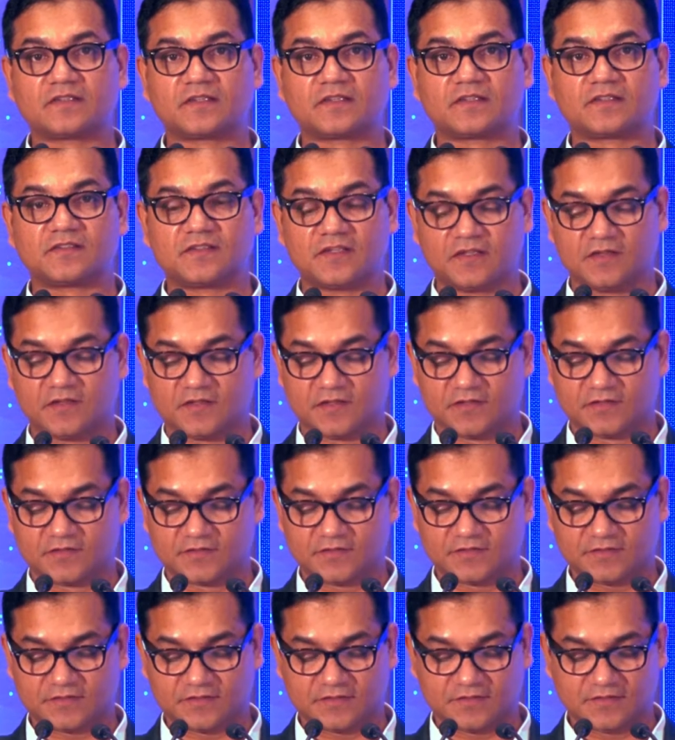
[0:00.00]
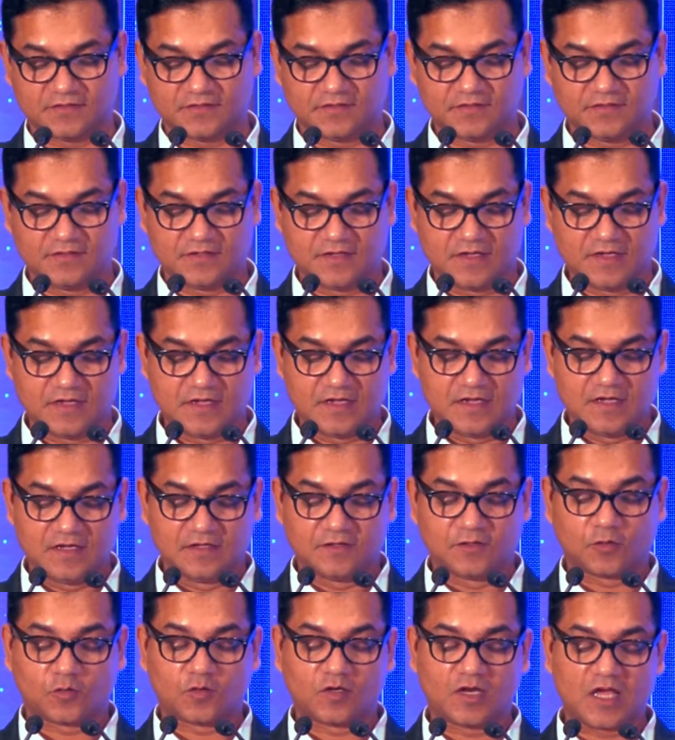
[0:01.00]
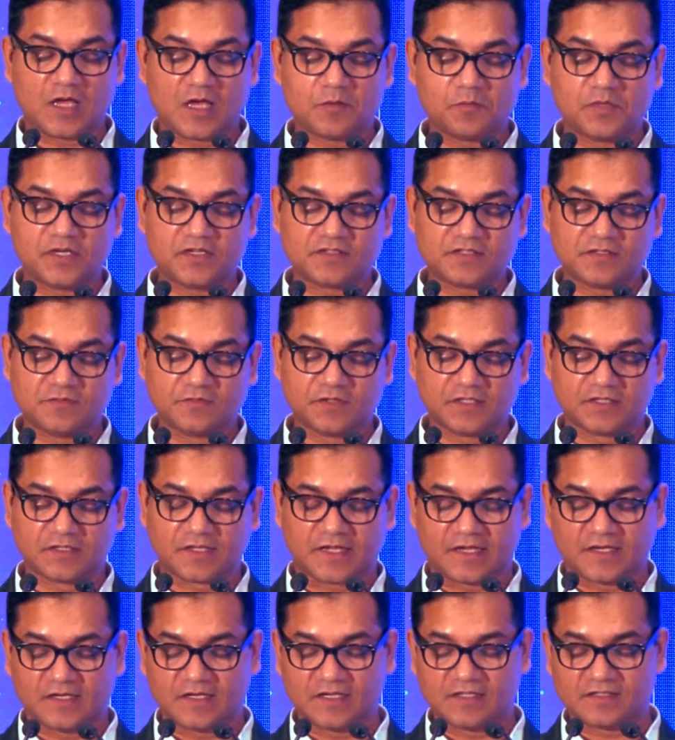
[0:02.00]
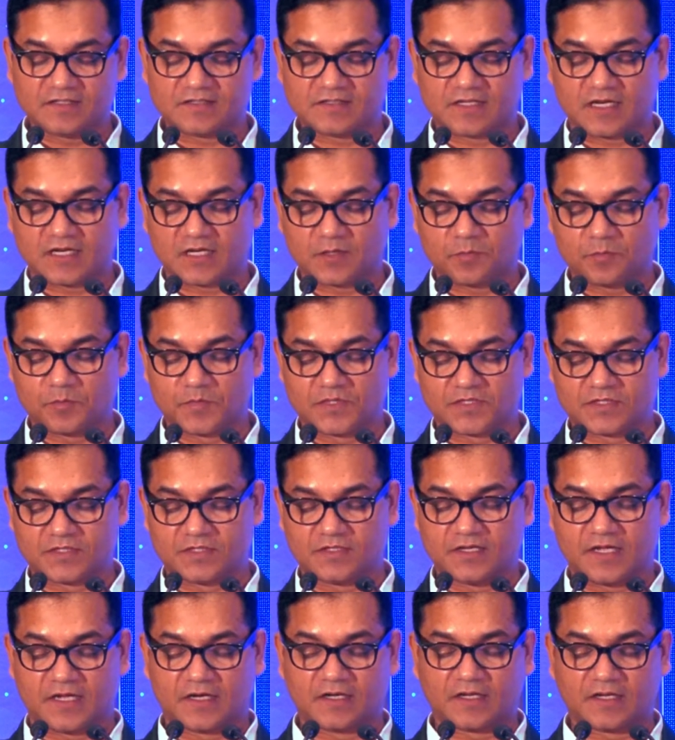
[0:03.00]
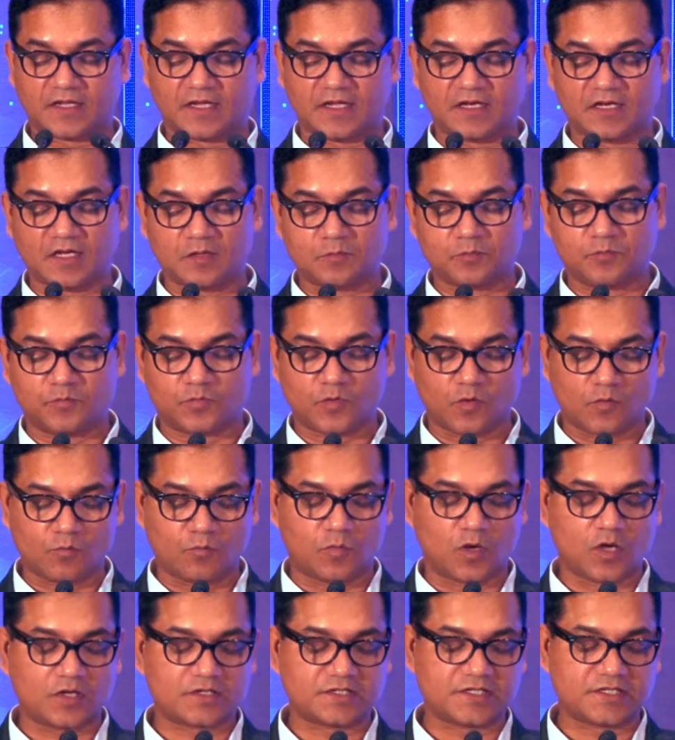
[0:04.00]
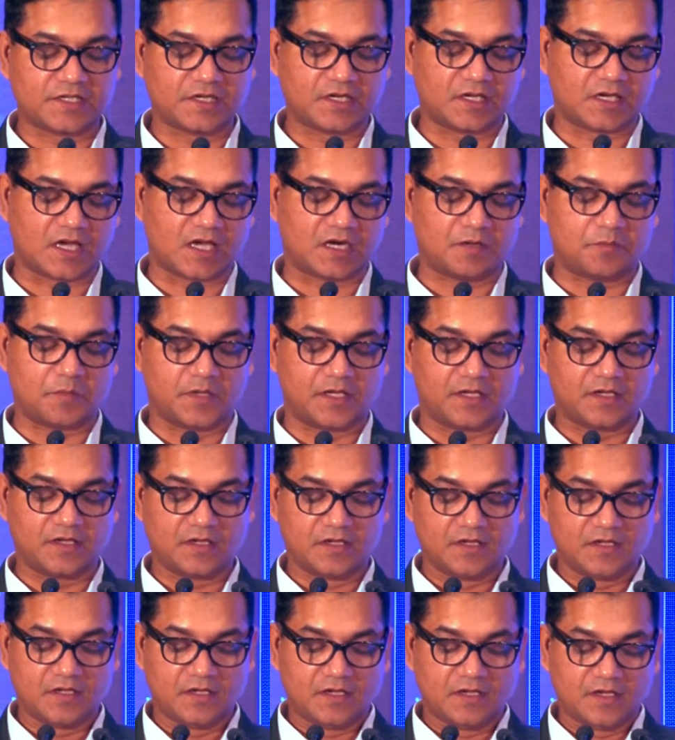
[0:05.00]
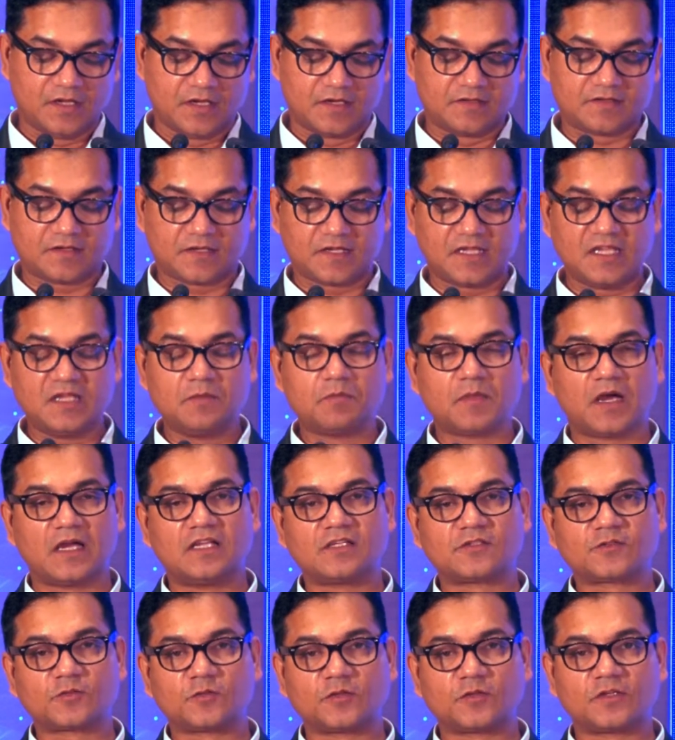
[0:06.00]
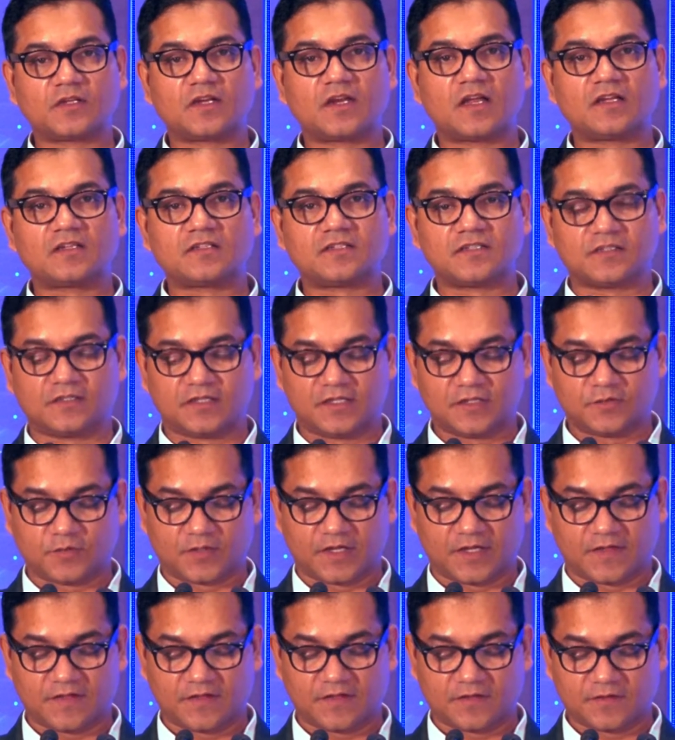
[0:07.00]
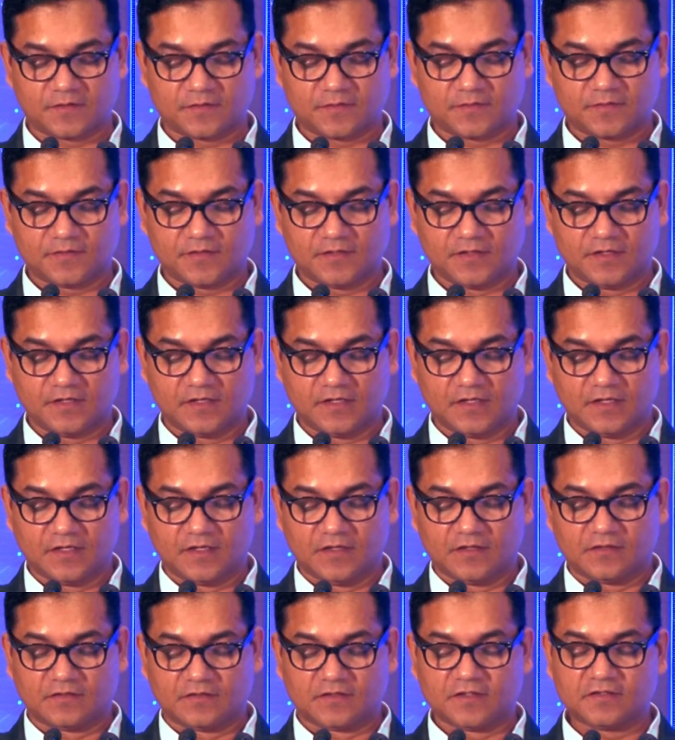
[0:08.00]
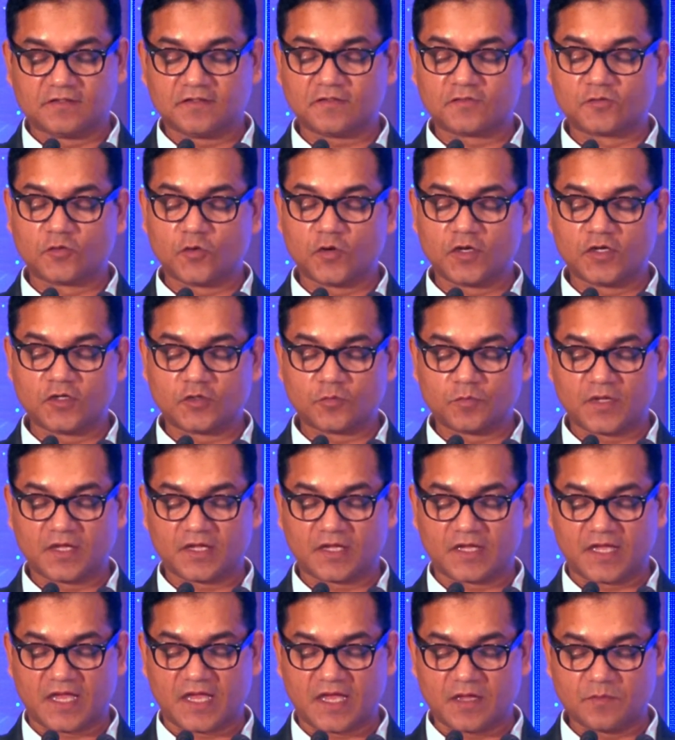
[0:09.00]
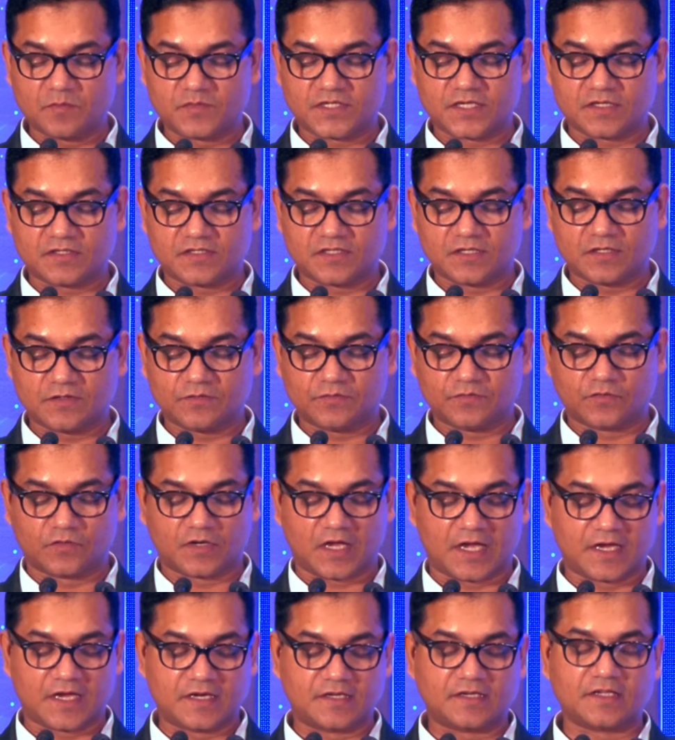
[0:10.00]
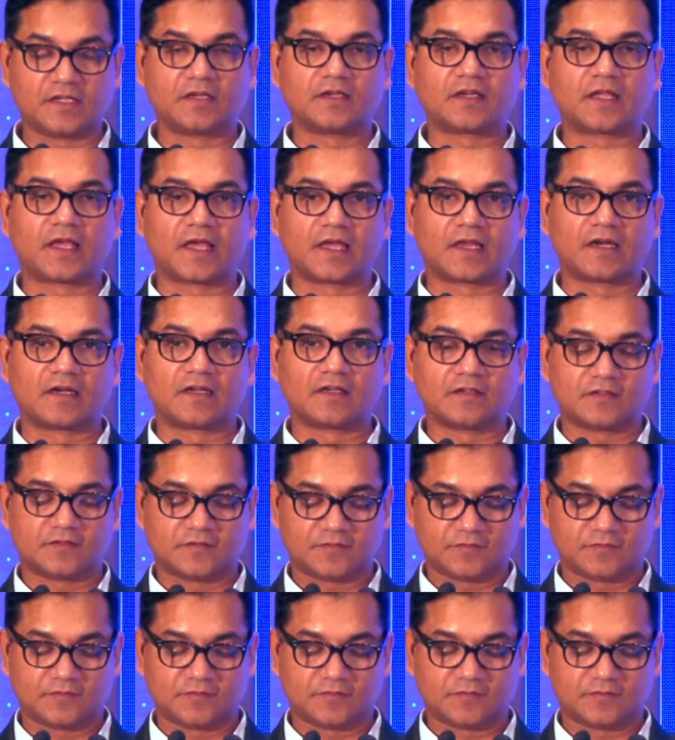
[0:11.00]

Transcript: 16 years. The collaboration with Kerala Startup Mission and Kerala Blockchain Academy is a key milestone in our journey together. This is going to be a game changer for IT in Kerala.